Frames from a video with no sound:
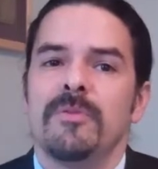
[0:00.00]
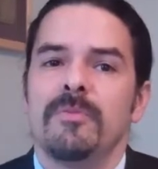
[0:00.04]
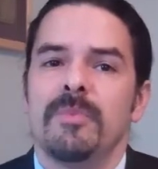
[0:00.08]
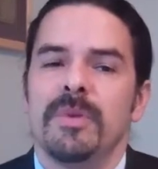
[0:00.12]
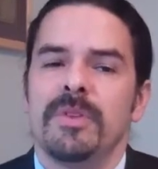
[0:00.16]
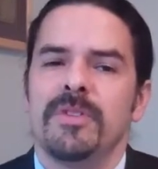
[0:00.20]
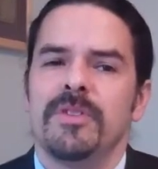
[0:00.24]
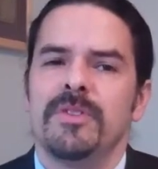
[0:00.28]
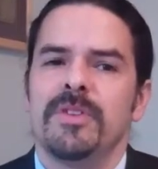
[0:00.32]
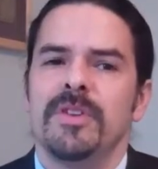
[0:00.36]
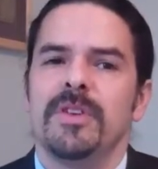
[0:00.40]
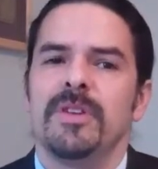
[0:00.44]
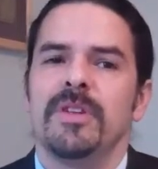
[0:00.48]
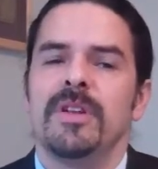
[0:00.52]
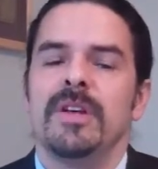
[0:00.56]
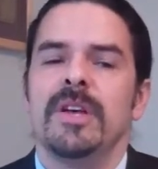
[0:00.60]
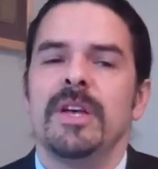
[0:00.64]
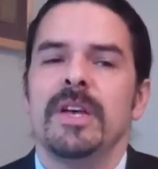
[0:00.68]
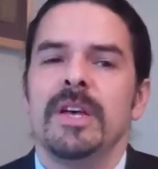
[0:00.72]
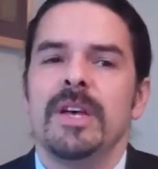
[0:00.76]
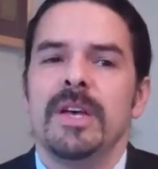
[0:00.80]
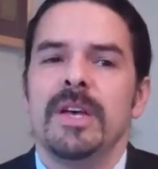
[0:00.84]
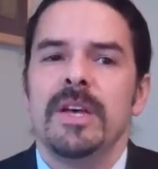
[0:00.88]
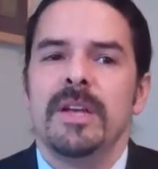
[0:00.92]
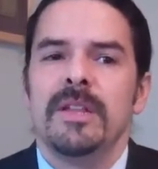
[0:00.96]
But still,
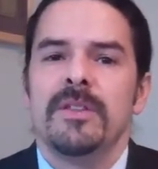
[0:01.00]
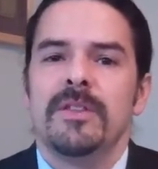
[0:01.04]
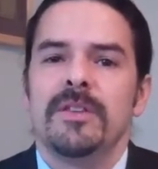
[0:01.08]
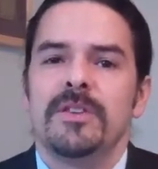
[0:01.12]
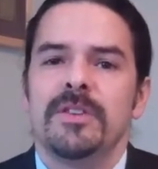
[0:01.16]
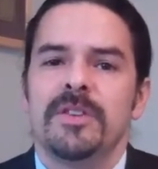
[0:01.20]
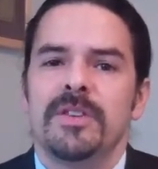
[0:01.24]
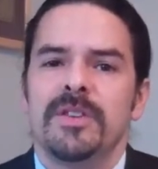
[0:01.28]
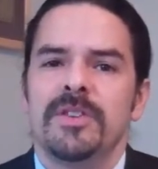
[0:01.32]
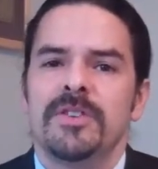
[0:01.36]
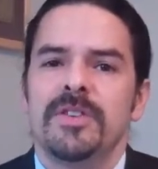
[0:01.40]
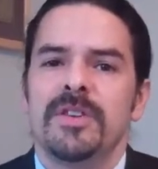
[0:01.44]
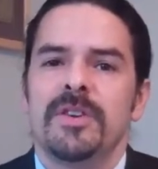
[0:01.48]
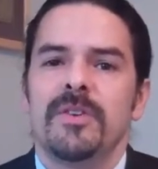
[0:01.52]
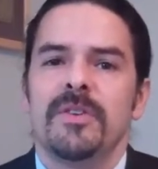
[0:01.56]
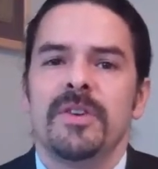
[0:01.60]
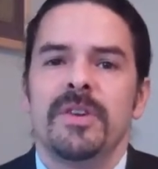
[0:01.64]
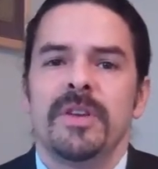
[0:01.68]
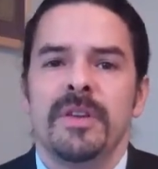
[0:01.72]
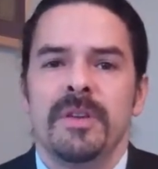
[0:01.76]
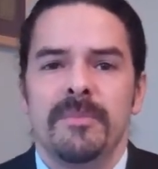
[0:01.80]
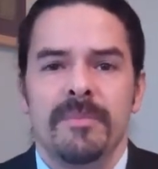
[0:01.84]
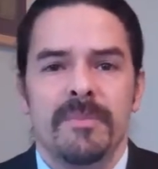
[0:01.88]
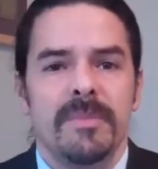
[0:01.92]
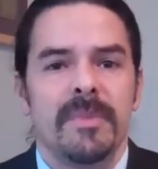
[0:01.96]
the
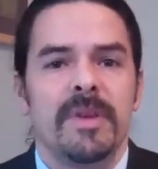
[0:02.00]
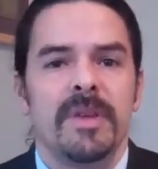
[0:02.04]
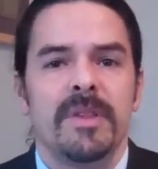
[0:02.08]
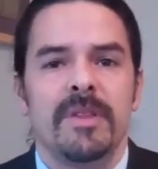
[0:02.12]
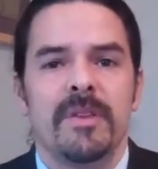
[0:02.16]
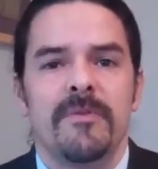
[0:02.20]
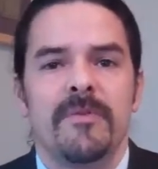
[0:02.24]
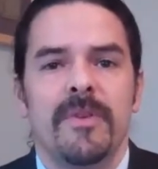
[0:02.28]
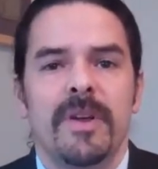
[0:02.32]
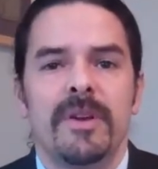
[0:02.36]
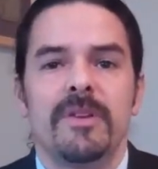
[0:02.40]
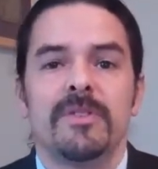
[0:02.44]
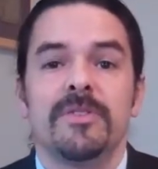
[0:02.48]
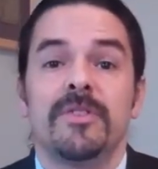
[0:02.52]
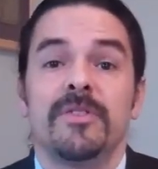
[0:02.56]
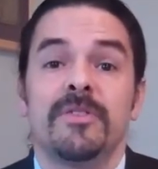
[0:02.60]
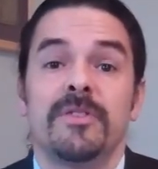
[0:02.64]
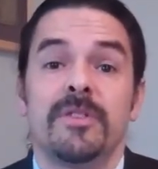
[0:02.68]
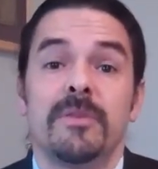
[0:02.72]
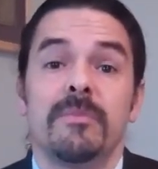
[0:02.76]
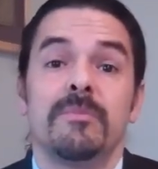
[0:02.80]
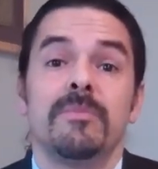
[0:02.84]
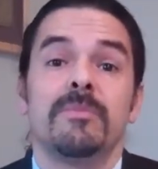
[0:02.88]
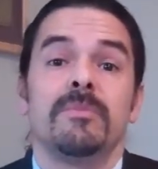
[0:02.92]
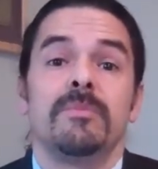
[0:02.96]
judiciary in the federal
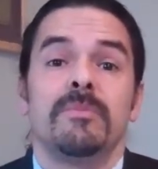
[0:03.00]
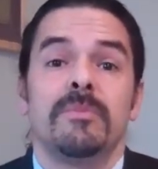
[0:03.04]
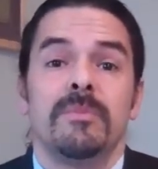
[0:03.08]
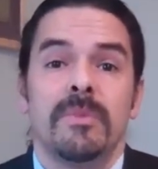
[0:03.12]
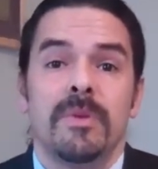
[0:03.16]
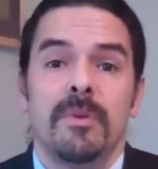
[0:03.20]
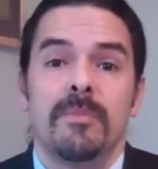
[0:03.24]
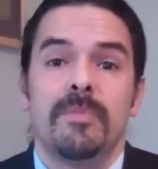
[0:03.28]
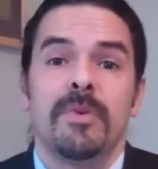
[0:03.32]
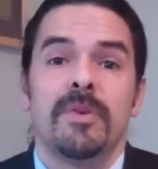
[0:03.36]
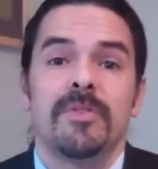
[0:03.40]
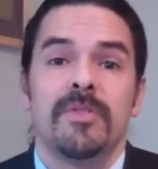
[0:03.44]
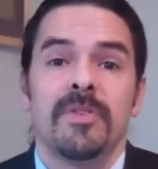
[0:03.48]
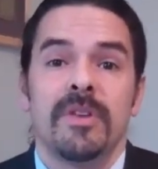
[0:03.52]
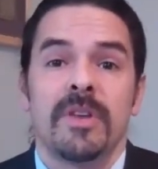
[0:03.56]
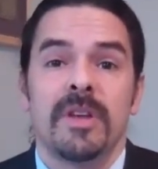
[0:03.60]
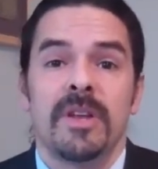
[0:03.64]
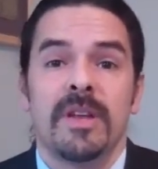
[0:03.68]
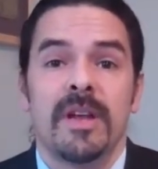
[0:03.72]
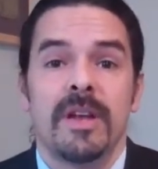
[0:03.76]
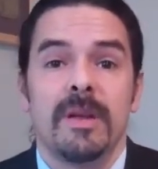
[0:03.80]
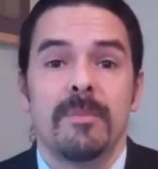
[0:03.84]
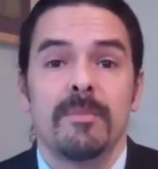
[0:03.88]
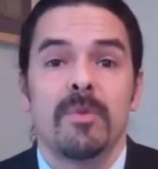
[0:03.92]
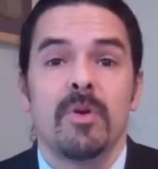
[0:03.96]
system, a person
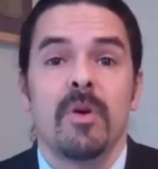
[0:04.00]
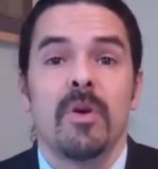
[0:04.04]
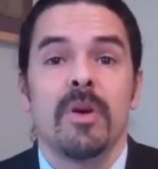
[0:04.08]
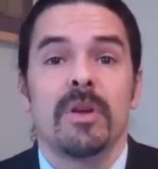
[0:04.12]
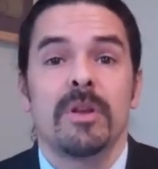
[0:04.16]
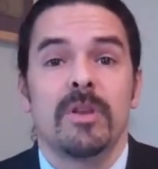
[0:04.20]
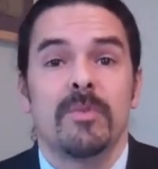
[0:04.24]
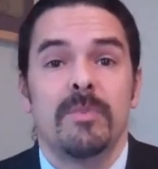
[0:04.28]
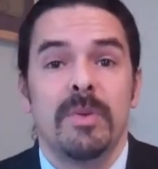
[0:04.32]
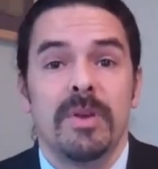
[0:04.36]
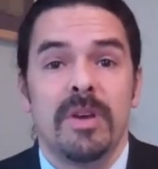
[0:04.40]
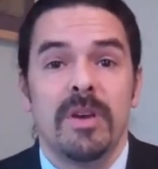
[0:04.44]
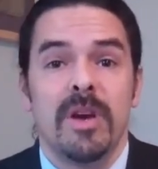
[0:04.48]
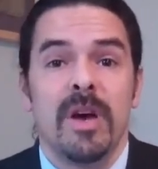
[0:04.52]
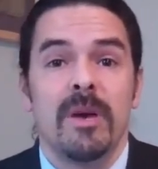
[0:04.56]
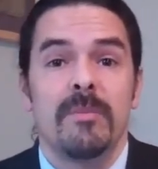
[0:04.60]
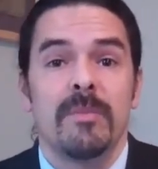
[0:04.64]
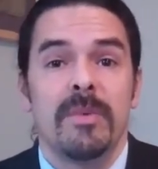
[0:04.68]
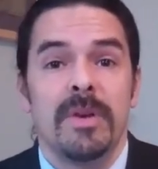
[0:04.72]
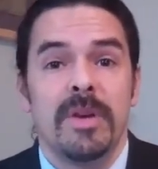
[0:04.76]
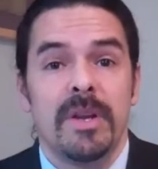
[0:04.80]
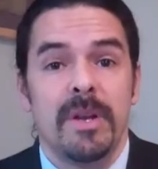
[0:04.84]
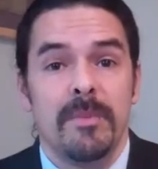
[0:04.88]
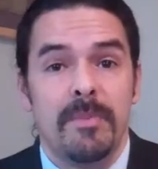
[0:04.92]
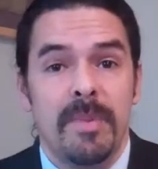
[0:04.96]
can end up going to
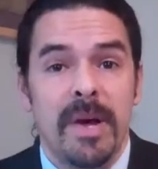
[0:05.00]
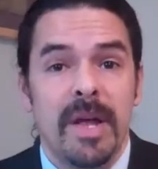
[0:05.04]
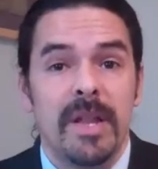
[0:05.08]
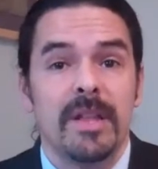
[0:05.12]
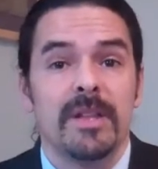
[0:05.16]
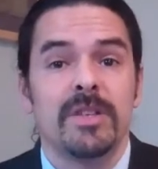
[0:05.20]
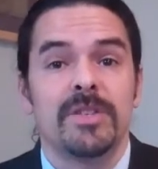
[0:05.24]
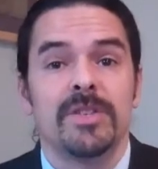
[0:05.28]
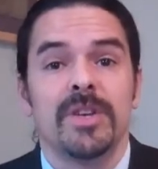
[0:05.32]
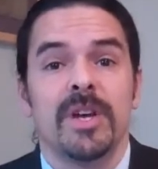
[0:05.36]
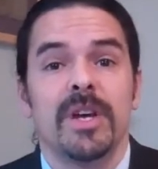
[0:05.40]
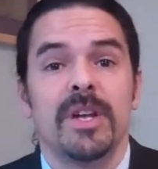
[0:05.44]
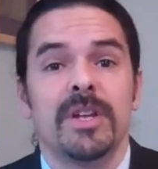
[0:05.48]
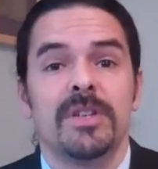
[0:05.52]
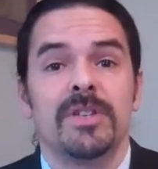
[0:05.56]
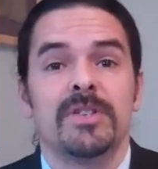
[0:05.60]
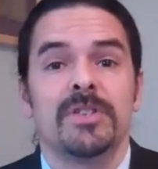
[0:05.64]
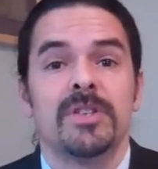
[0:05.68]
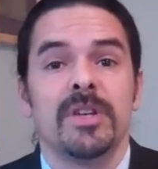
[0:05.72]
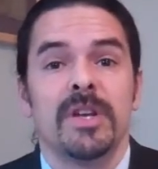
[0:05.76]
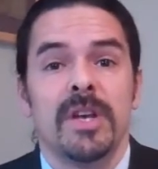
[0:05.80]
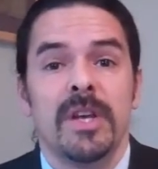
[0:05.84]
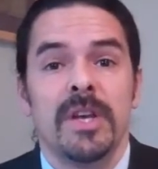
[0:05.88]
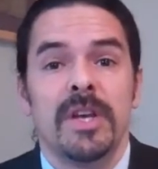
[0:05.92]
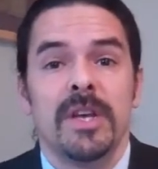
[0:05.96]
become an appellate
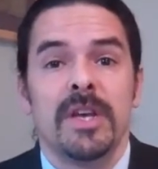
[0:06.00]
judge,